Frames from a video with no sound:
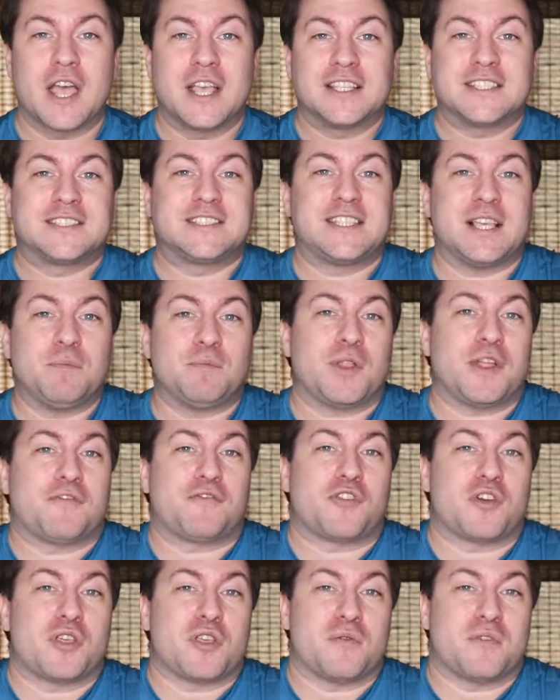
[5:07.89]
simply
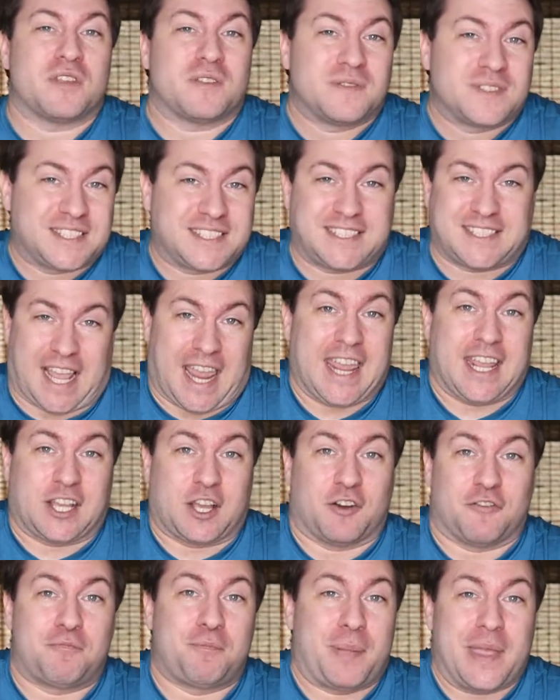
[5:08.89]
for the sake
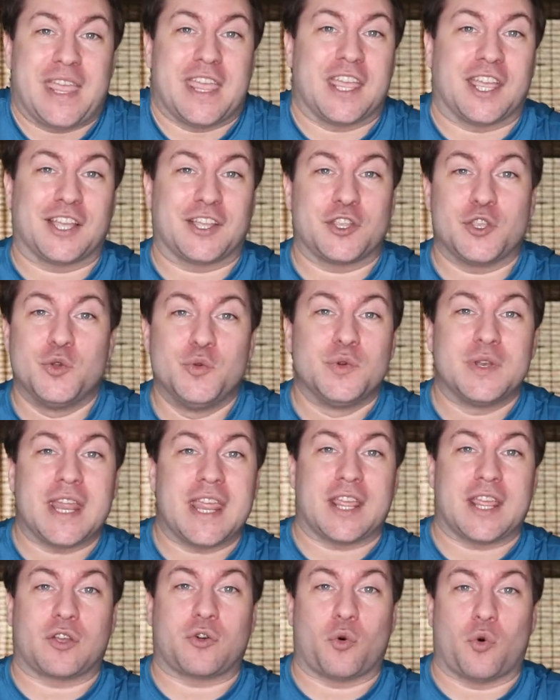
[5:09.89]
of being
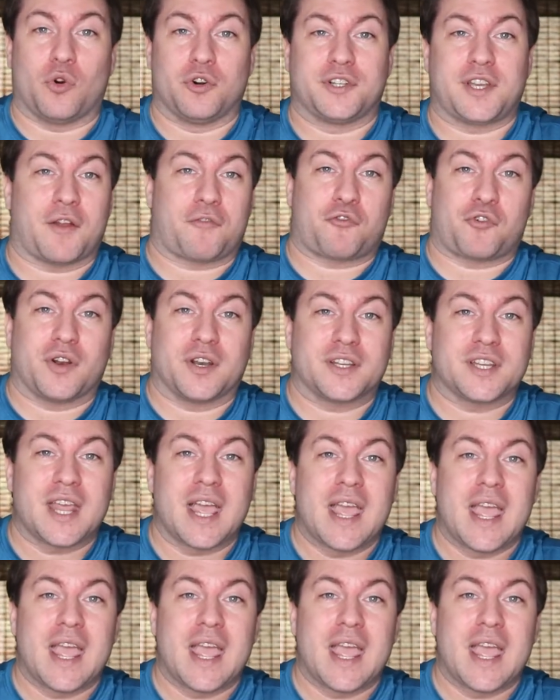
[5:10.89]
unique or different.